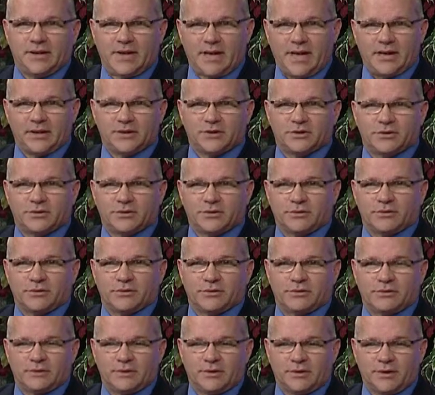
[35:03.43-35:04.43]

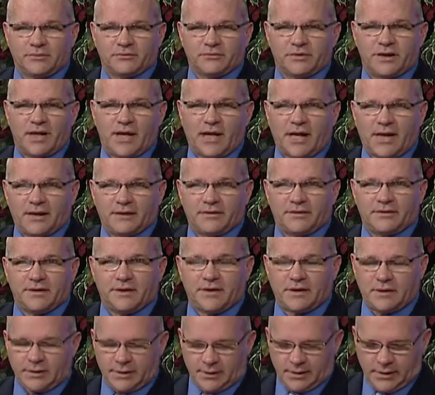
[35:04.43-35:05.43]
nature of
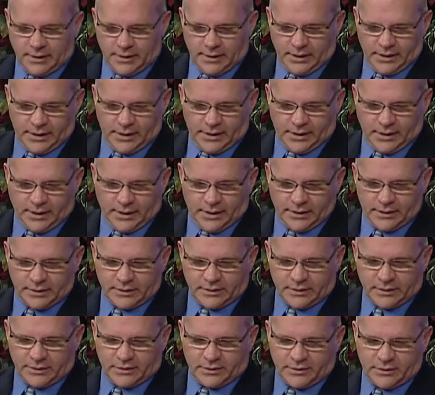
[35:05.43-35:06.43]
Kathy. And
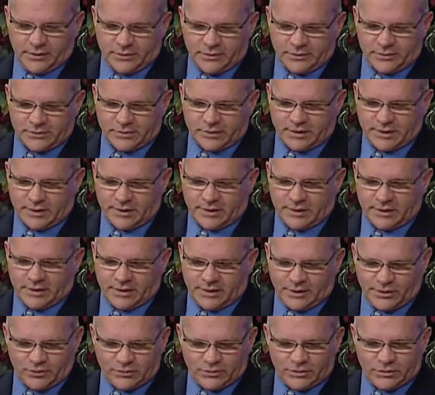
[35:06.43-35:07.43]
here's
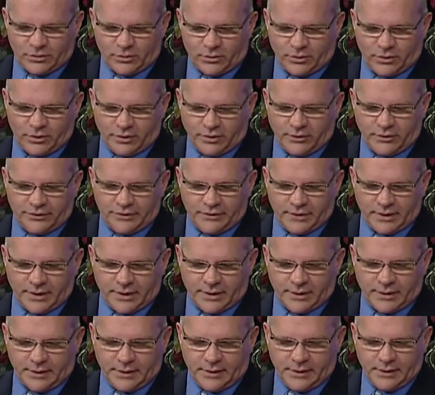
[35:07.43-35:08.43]
the real
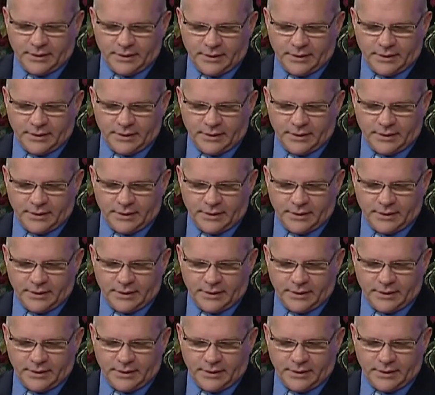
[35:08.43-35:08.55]
thing.